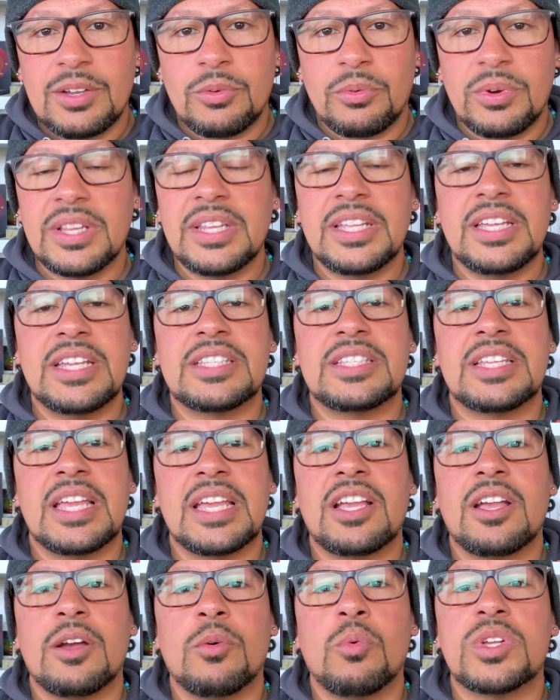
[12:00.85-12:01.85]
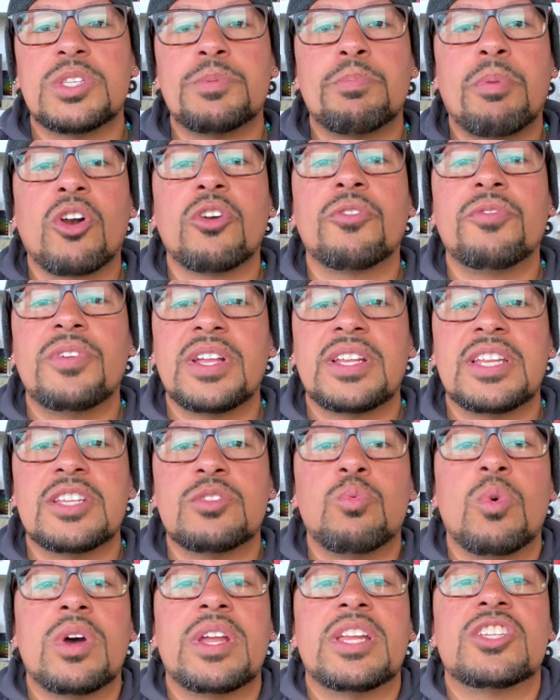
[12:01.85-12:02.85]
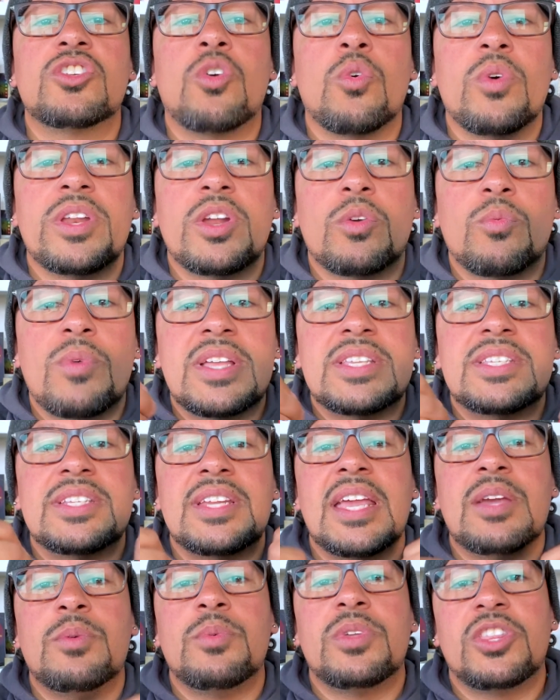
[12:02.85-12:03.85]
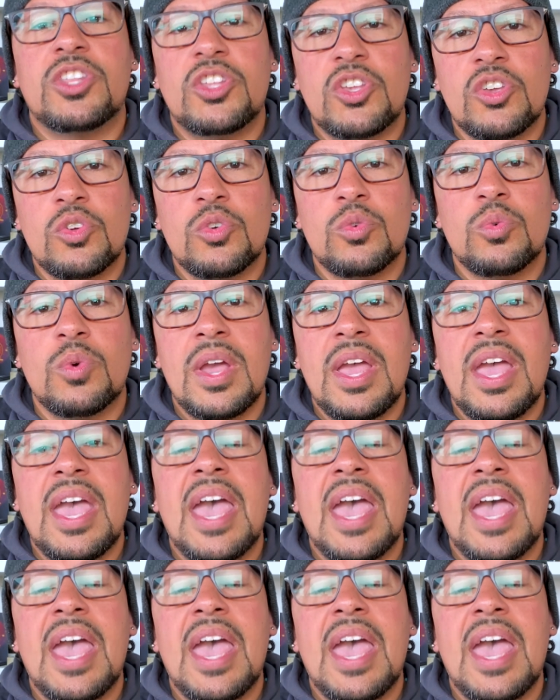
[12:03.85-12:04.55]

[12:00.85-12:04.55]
Really, what's perfect is what is going to resonate with you